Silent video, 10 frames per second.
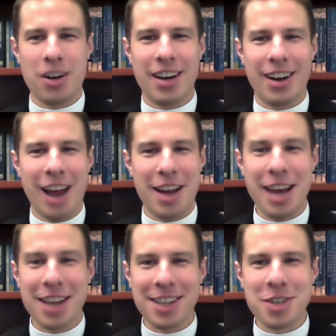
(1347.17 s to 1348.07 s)
And
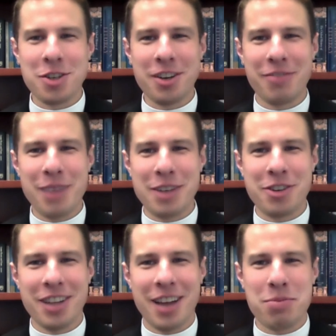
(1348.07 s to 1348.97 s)
yes, I should have
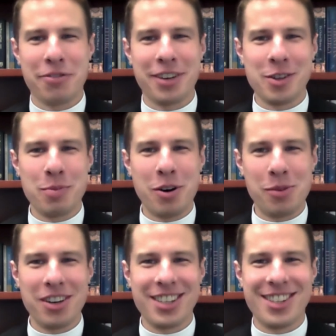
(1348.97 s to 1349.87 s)
mentioned that Professor
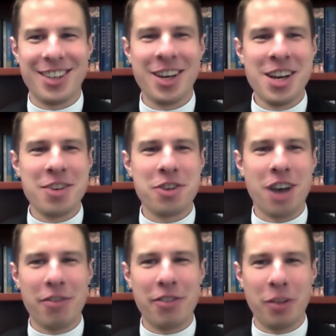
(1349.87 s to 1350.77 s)
Balmer is the
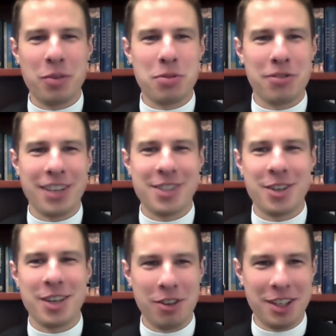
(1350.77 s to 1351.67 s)
John Phillips
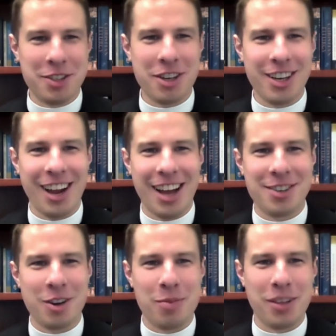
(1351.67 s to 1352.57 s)
Professor in Religion
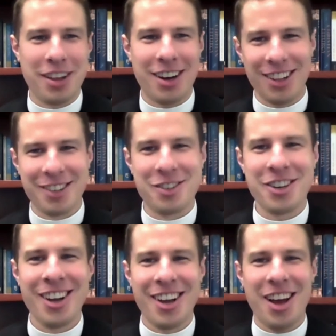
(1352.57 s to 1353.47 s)
at Dartmouth College.